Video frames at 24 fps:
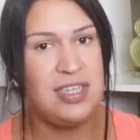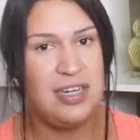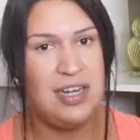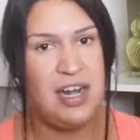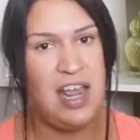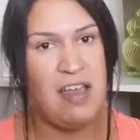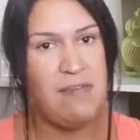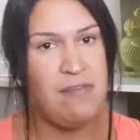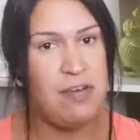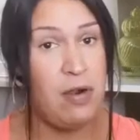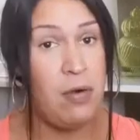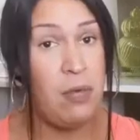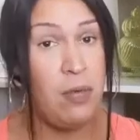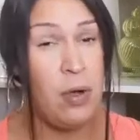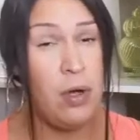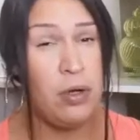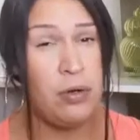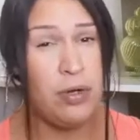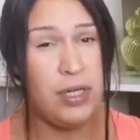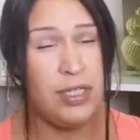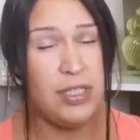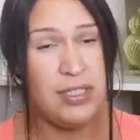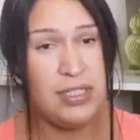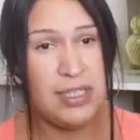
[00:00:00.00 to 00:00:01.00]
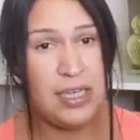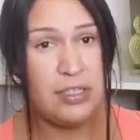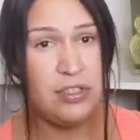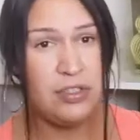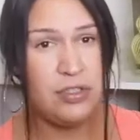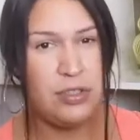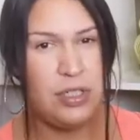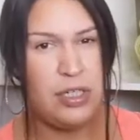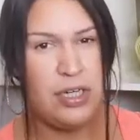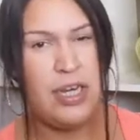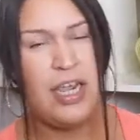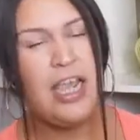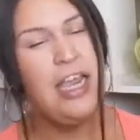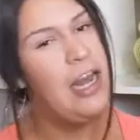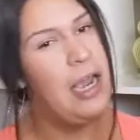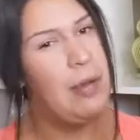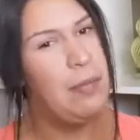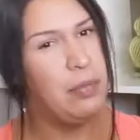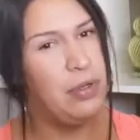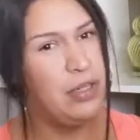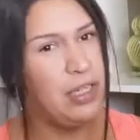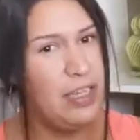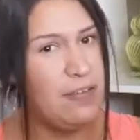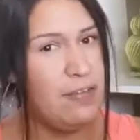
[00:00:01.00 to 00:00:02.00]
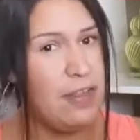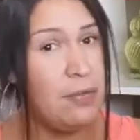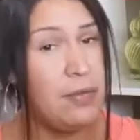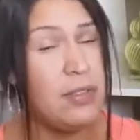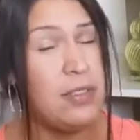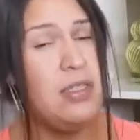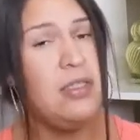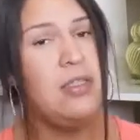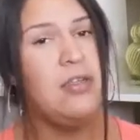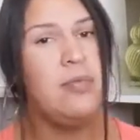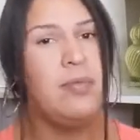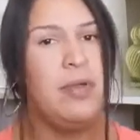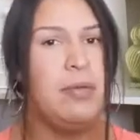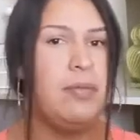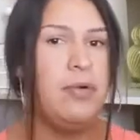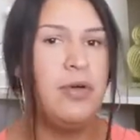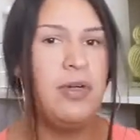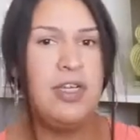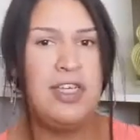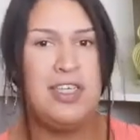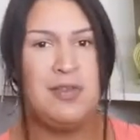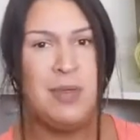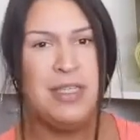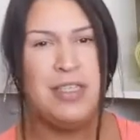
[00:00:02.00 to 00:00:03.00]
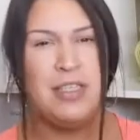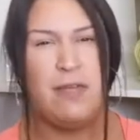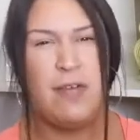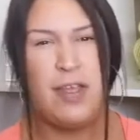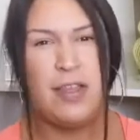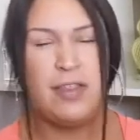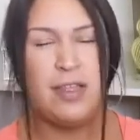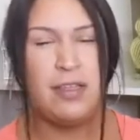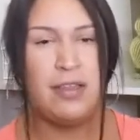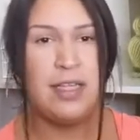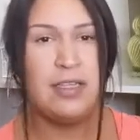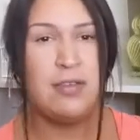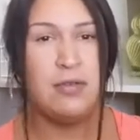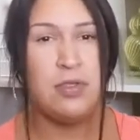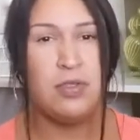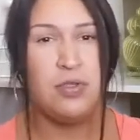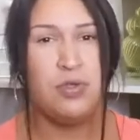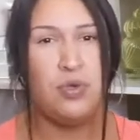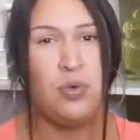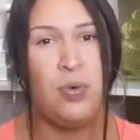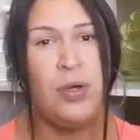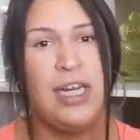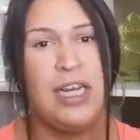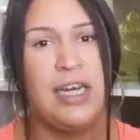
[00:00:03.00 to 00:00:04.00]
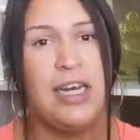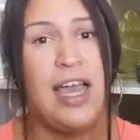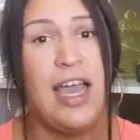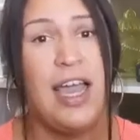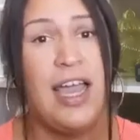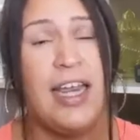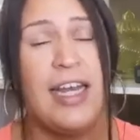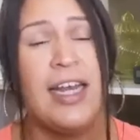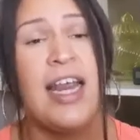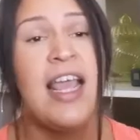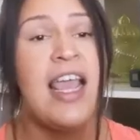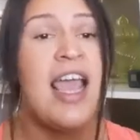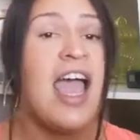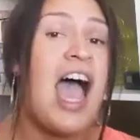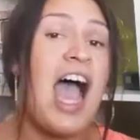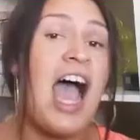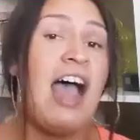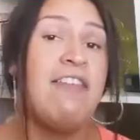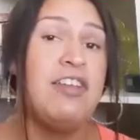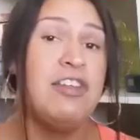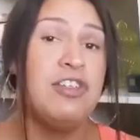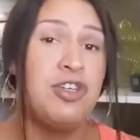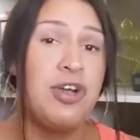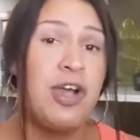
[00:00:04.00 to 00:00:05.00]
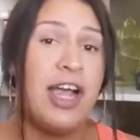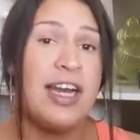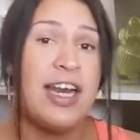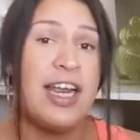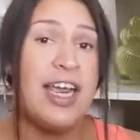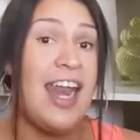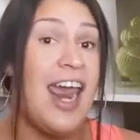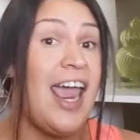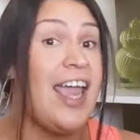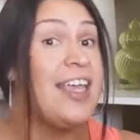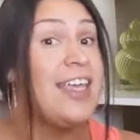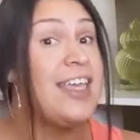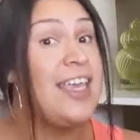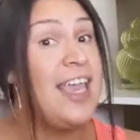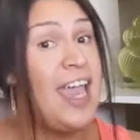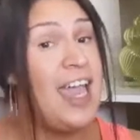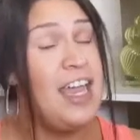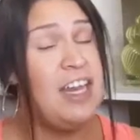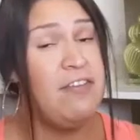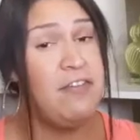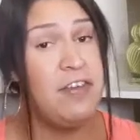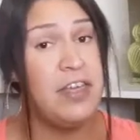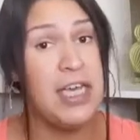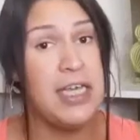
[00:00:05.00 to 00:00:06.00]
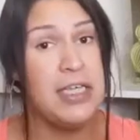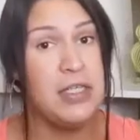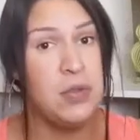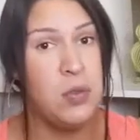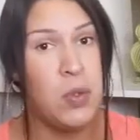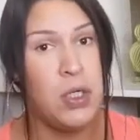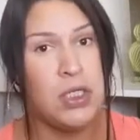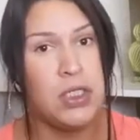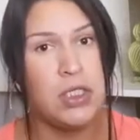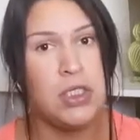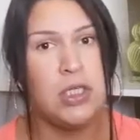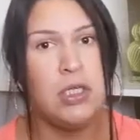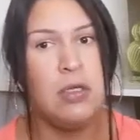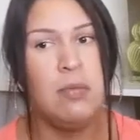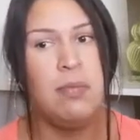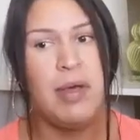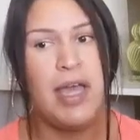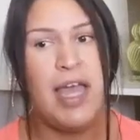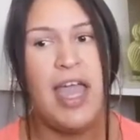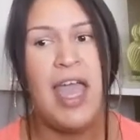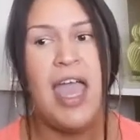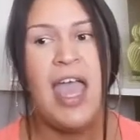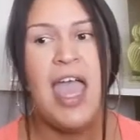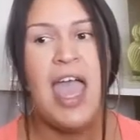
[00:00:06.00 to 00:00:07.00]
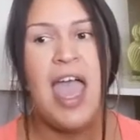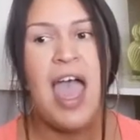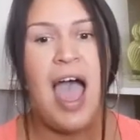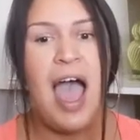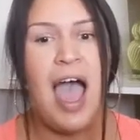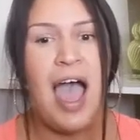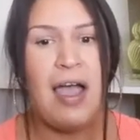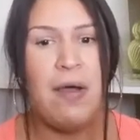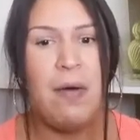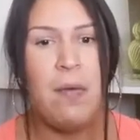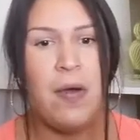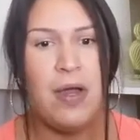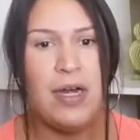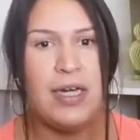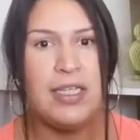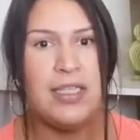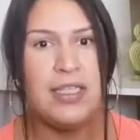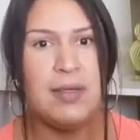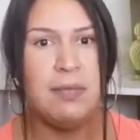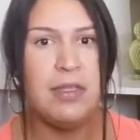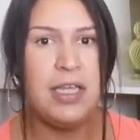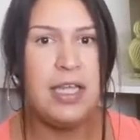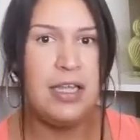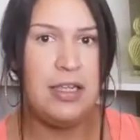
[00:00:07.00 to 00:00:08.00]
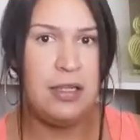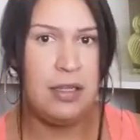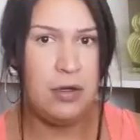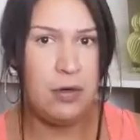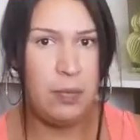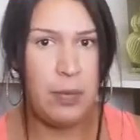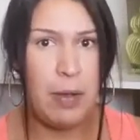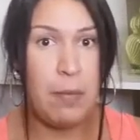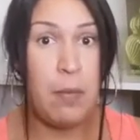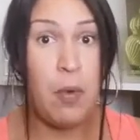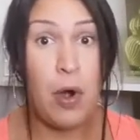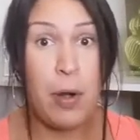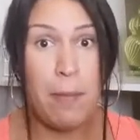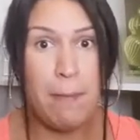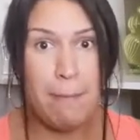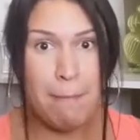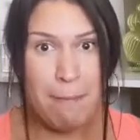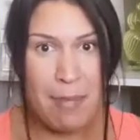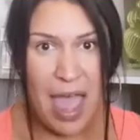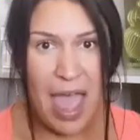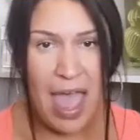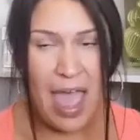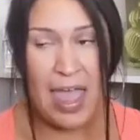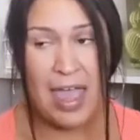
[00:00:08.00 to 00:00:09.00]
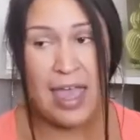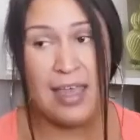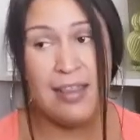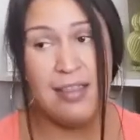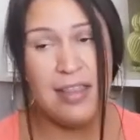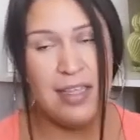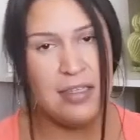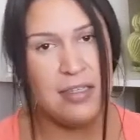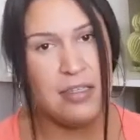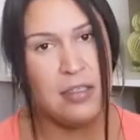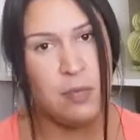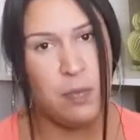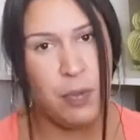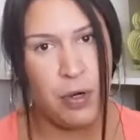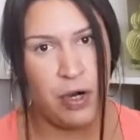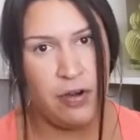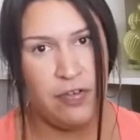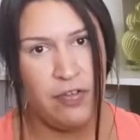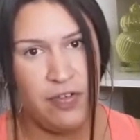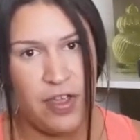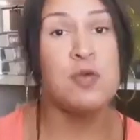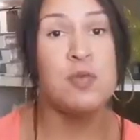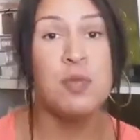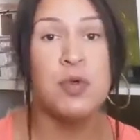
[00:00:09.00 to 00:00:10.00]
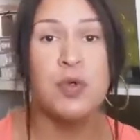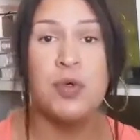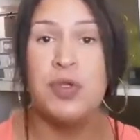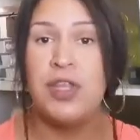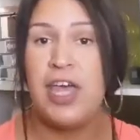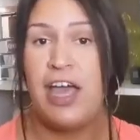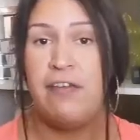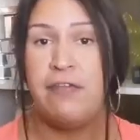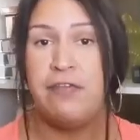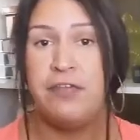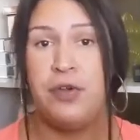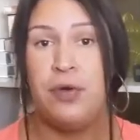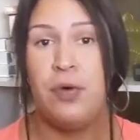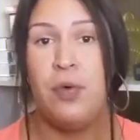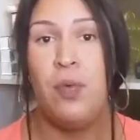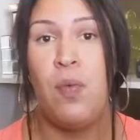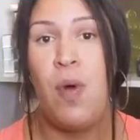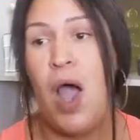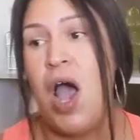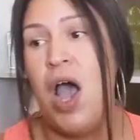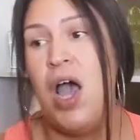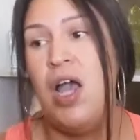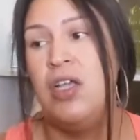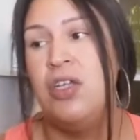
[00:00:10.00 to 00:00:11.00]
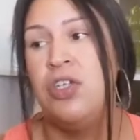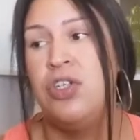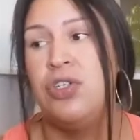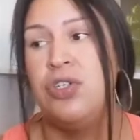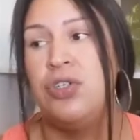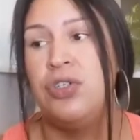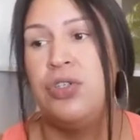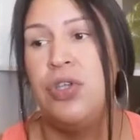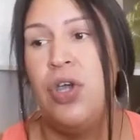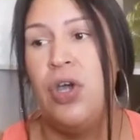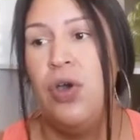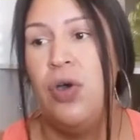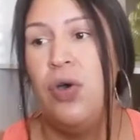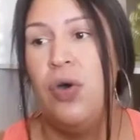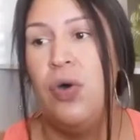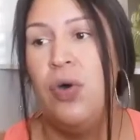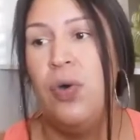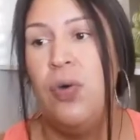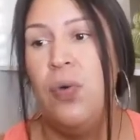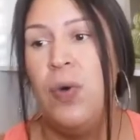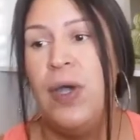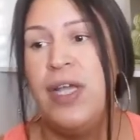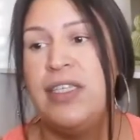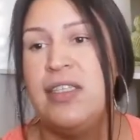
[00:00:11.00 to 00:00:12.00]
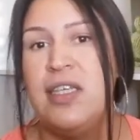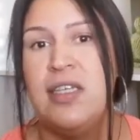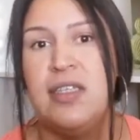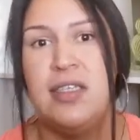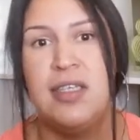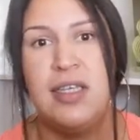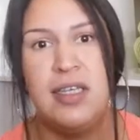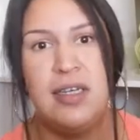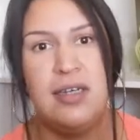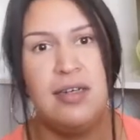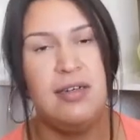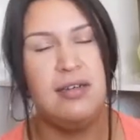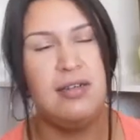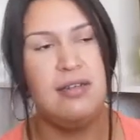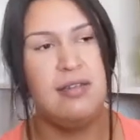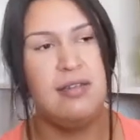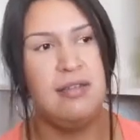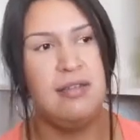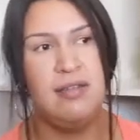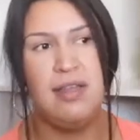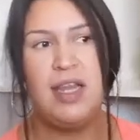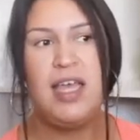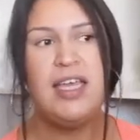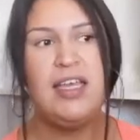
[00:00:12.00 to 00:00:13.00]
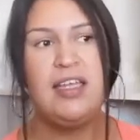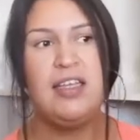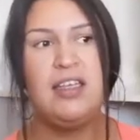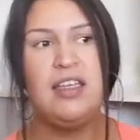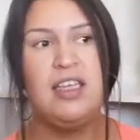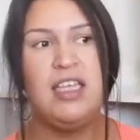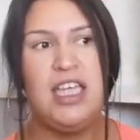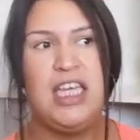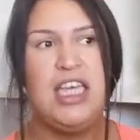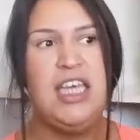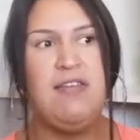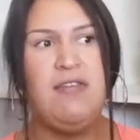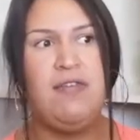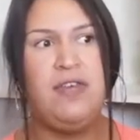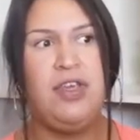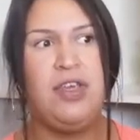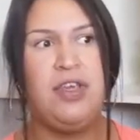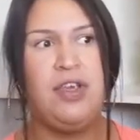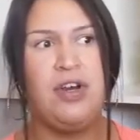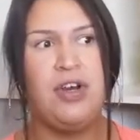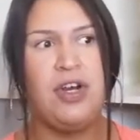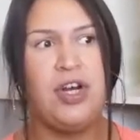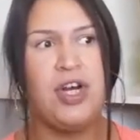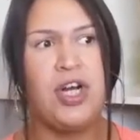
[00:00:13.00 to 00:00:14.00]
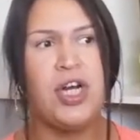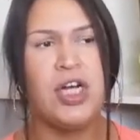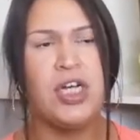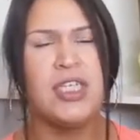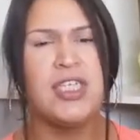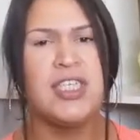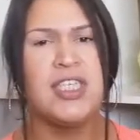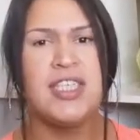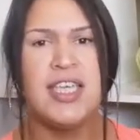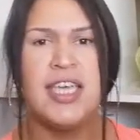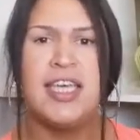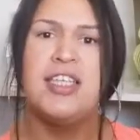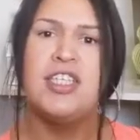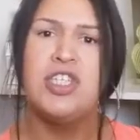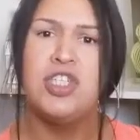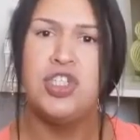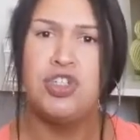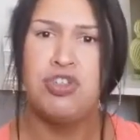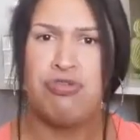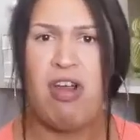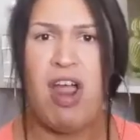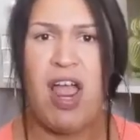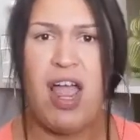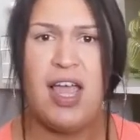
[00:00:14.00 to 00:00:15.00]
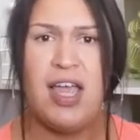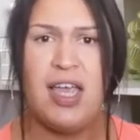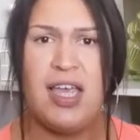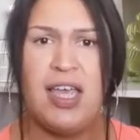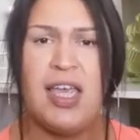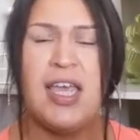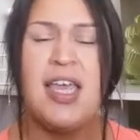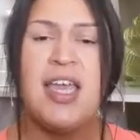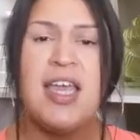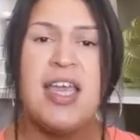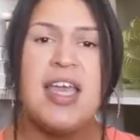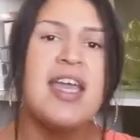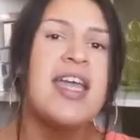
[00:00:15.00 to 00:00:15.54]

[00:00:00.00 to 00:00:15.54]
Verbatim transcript: didn't have it at Walgreens yesterday. And I believe that one's a little bit more expensive. I think that's 29 Haven't tried it. I can if you guys want to. But I wanted something a little bit more matte. And this is perfect. Smooth after wash. So it doesn't like leave your skin dry.